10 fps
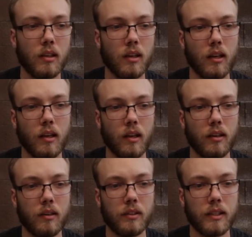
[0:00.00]
I'll
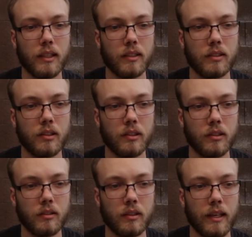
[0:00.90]
never get
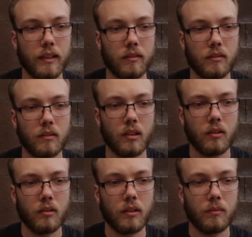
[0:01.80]
to like go
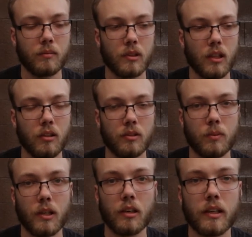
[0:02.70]
to a college
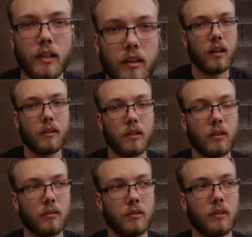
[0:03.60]
party. I'm
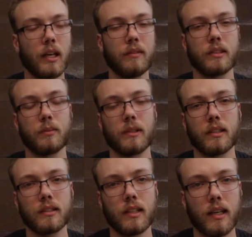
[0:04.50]
going through a life
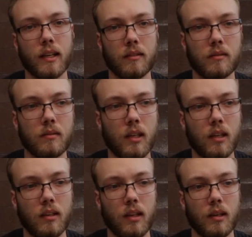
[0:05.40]
experience that
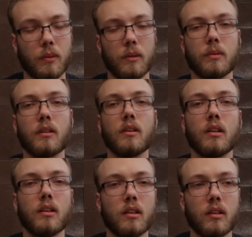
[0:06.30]
not a lot of
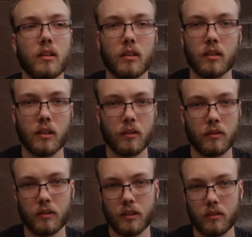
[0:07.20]
people go
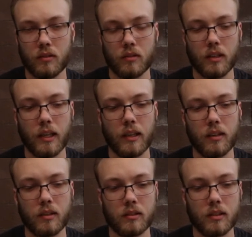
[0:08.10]
through,
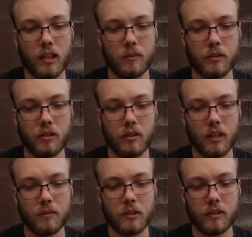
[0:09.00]
and I'm
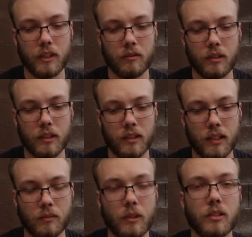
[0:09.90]
doing it with
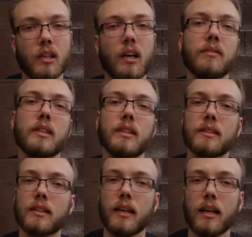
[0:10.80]
as much
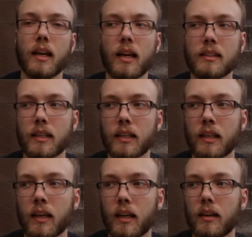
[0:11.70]
confidence as I
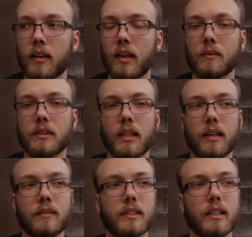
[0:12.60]
can.
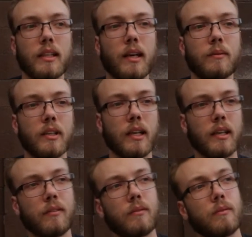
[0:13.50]
I'm
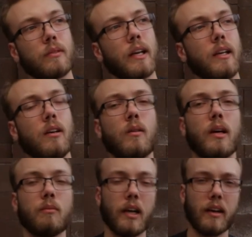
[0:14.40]
kind of right now
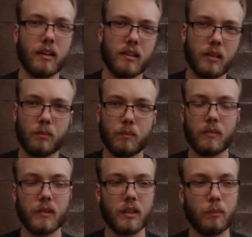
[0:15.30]
I'm writing on
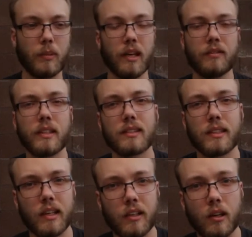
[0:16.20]
the benefits
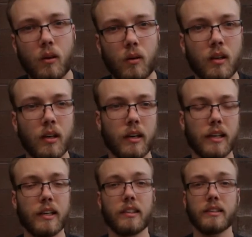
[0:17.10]
that I know are
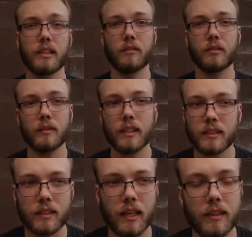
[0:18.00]
guaranteed from
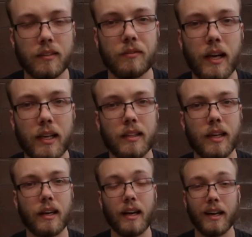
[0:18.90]
this, like the fact
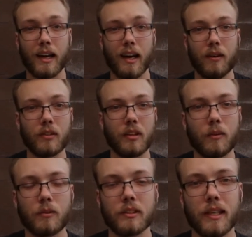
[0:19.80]
that I have a
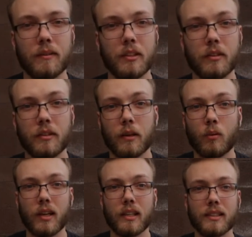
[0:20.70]
lot more time to do what I
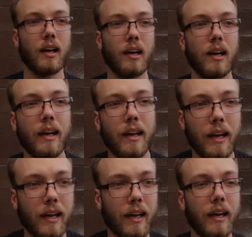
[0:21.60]
want, and
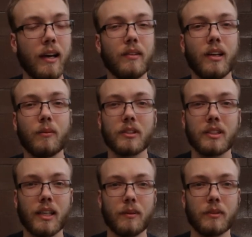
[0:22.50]
I have a lot more
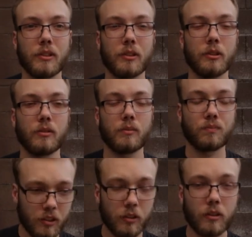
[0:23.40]
time to
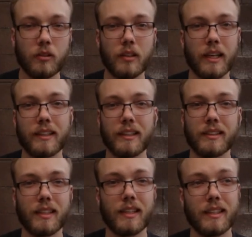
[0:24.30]
do like
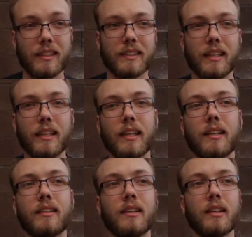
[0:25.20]
the things I
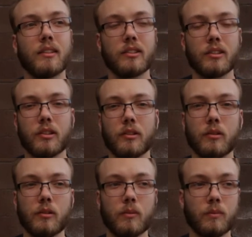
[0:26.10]
need
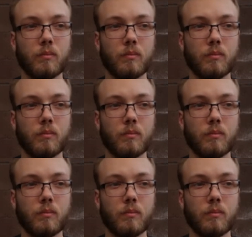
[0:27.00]
to